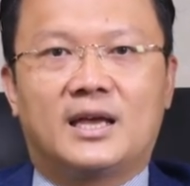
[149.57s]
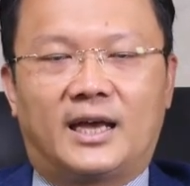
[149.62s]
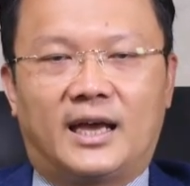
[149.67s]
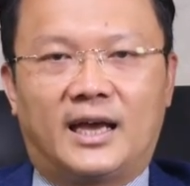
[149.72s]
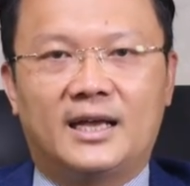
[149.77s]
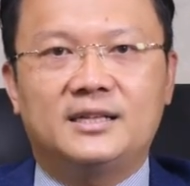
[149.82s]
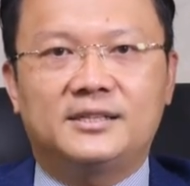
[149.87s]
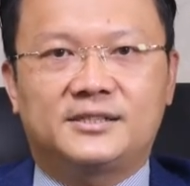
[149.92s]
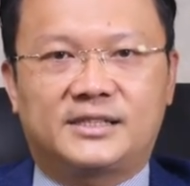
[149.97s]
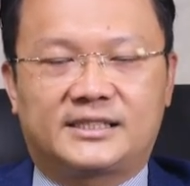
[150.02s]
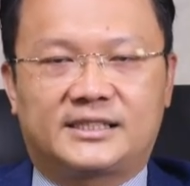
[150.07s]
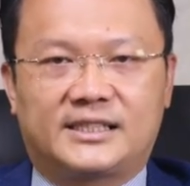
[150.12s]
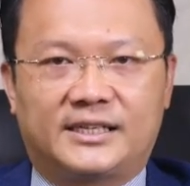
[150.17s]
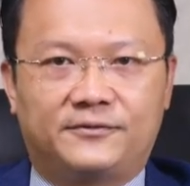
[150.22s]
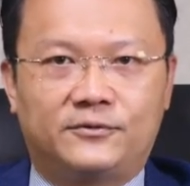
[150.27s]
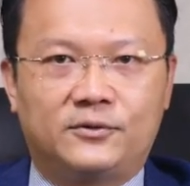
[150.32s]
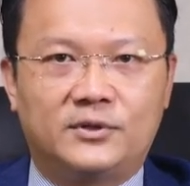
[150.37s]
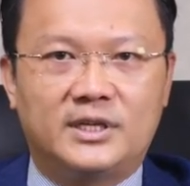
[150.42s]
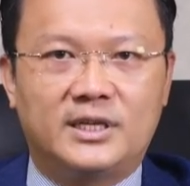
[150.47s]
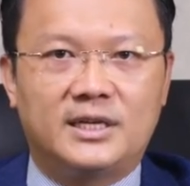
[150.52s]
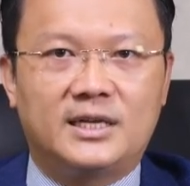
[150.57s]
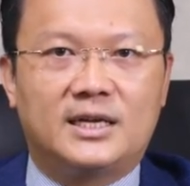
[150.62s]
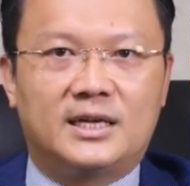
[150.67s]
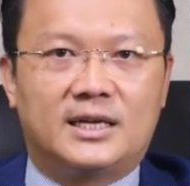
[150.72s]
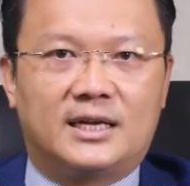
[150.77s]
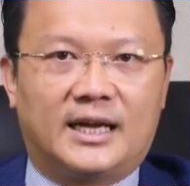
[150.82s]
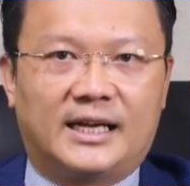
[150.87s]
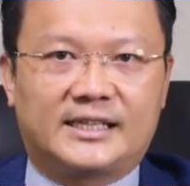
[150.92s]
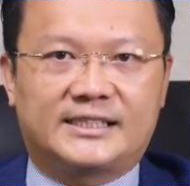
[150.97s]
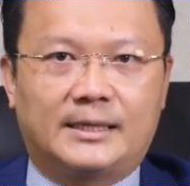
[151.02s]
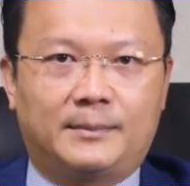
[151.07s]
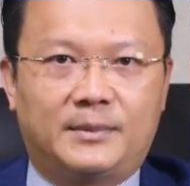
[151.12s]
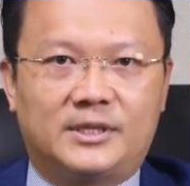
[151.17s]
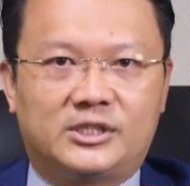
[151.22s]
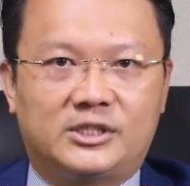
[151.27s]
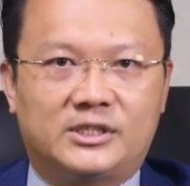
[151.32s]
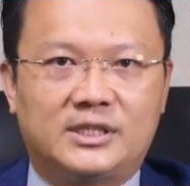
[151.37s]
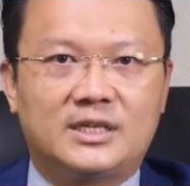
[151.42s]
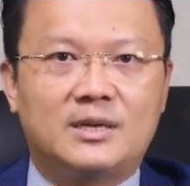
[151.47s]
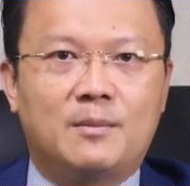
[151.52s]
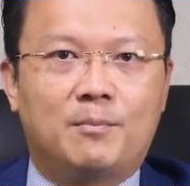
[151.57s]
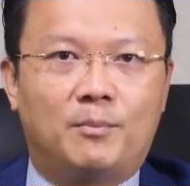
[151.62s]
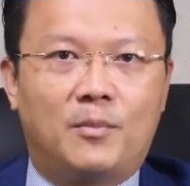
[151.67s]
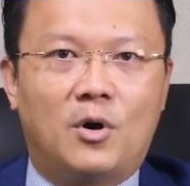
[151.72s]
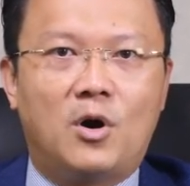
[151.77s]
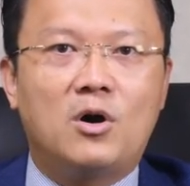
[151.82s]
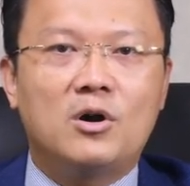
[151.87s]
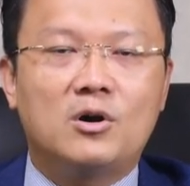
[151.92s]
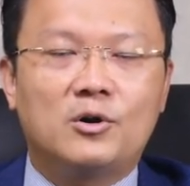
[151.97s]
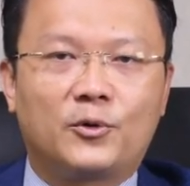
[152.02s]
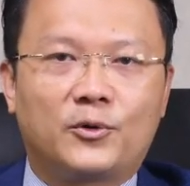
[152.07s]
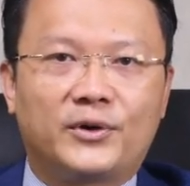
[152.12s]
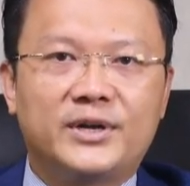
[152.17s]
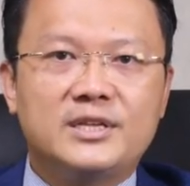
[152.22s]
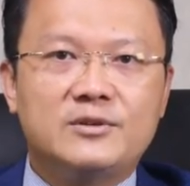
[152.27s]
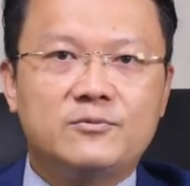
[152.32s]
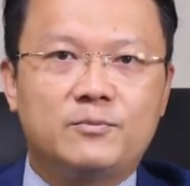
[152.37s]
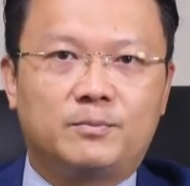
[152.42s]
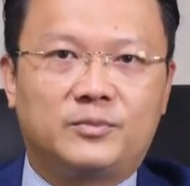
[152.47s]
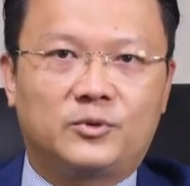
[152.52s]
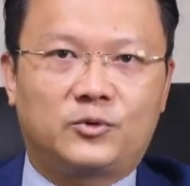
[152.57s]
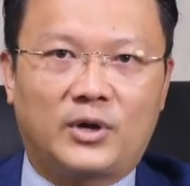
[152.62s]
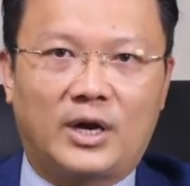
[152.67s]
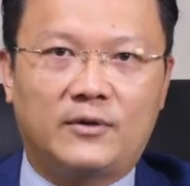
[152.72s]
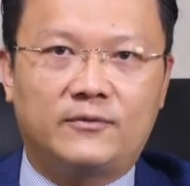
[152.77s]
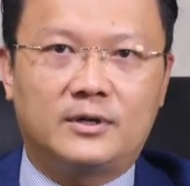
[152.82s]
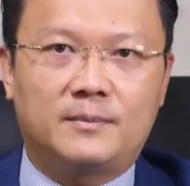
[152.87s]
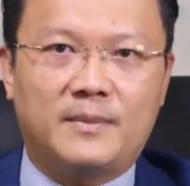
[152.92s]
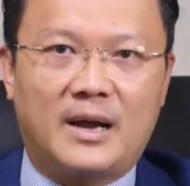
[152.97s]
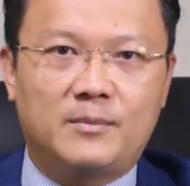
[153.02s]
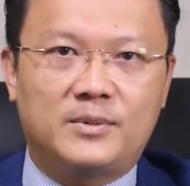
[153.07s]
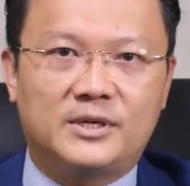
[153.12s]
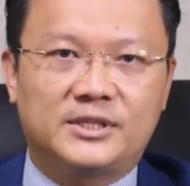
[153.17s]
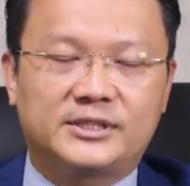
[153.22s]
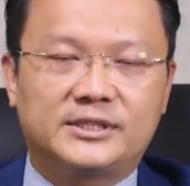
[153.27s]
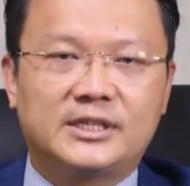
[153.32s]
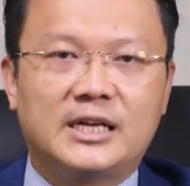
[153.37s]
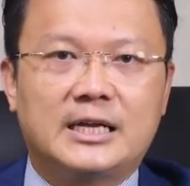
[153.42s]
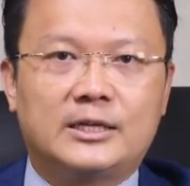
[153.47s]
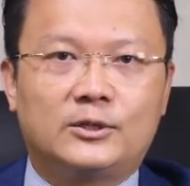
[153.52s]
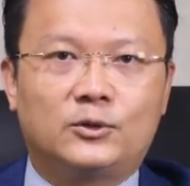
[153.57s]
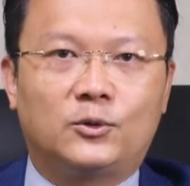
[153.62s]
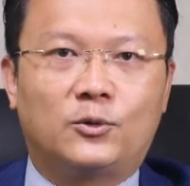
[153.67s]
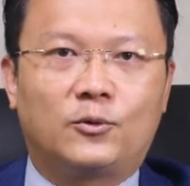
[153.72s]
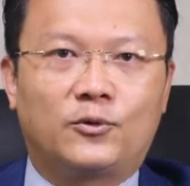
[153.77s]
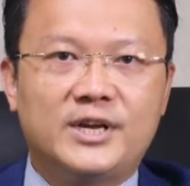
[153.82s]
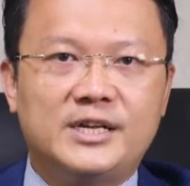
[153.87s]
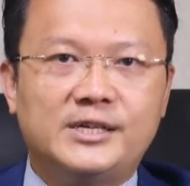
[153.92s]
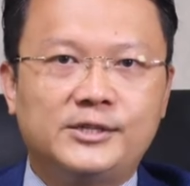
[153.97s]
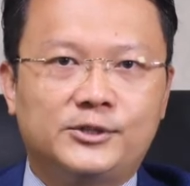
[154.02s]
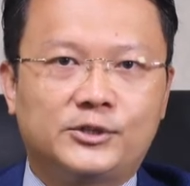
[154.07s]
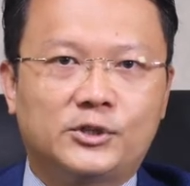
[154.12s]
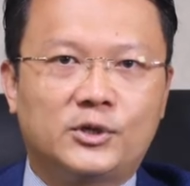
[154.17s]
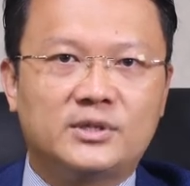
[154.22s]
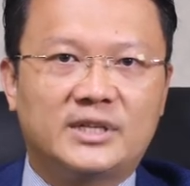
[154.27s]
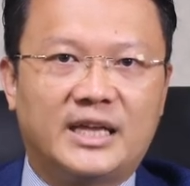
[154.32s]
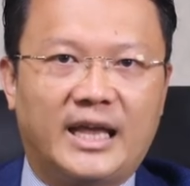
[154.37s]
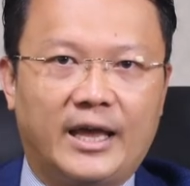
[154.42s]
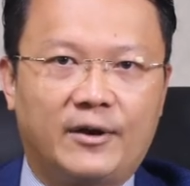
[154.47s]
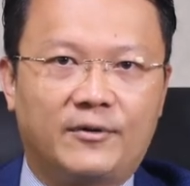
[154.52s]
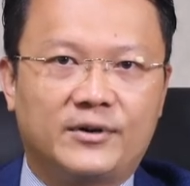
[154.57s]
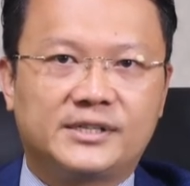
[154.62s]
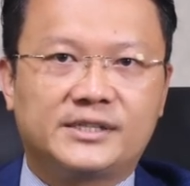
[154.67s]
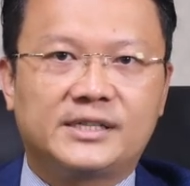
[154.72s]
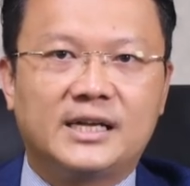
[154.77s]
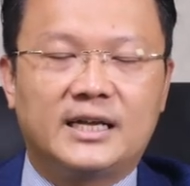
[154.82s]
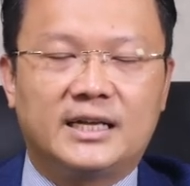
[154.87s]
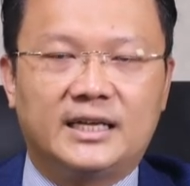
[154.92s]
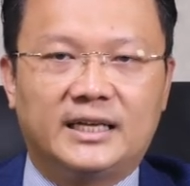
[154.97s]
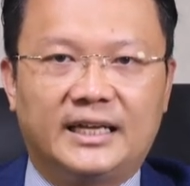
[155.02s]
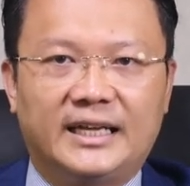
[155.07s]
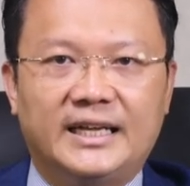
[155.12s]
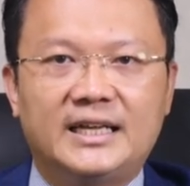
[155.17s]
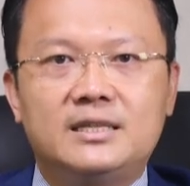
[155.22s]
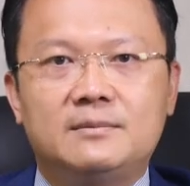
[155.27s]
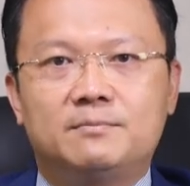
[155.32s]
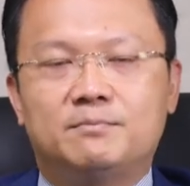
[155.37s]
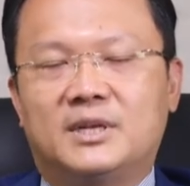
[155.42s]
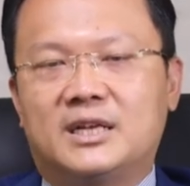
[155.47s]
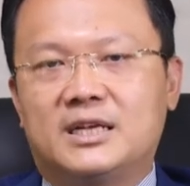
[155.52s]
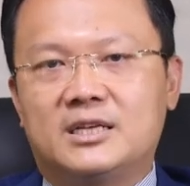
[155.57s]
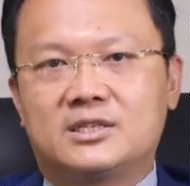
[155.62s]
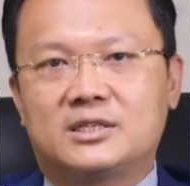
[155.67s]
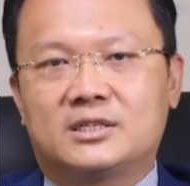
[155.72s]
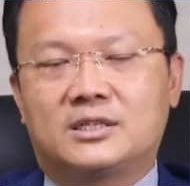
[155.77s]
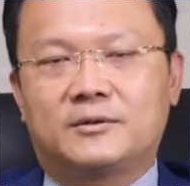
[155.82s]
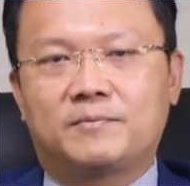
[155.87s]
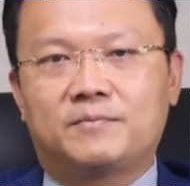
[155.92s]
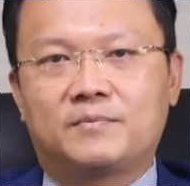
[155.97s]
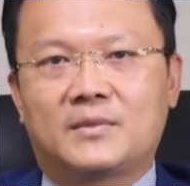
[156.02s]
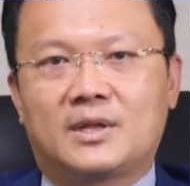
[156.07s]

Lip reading: and successfully establishing more green travel bubbles to green zone areas in Malaysia.